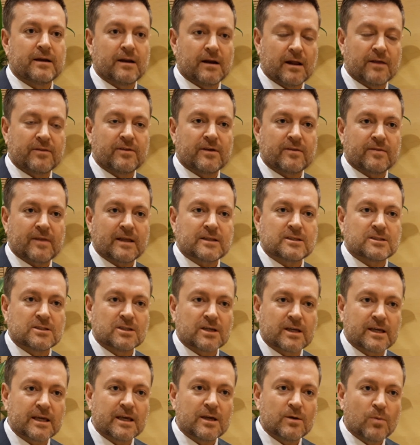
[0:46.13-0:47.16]
And I think that's the
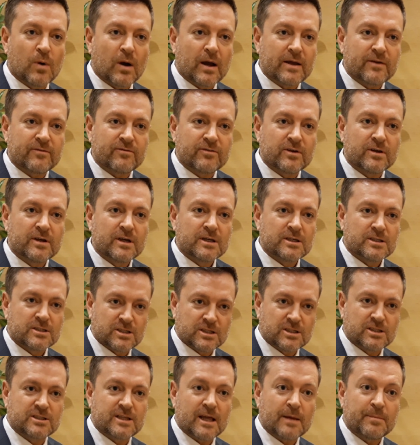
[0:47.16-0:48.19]
key way for
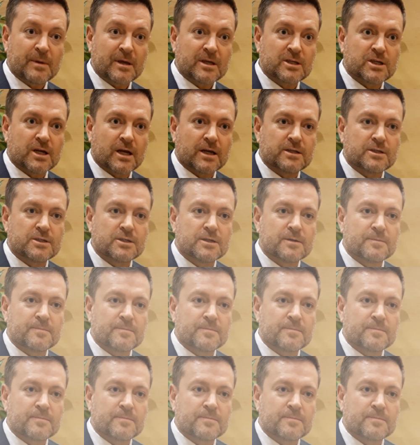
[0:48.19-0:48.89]
systemic change.